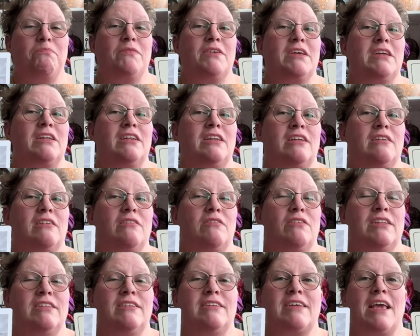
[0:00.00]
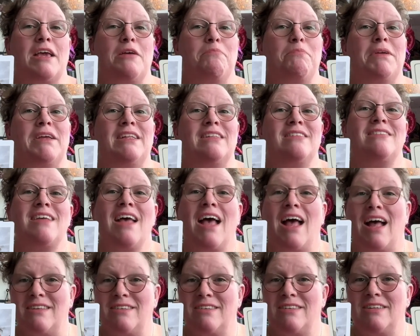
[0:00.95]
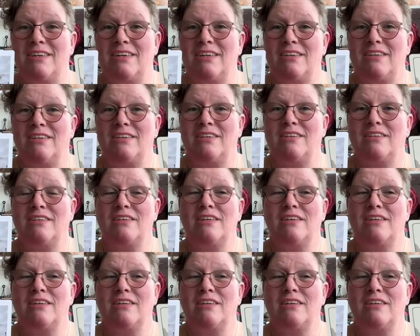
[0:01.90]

can indicate being tested.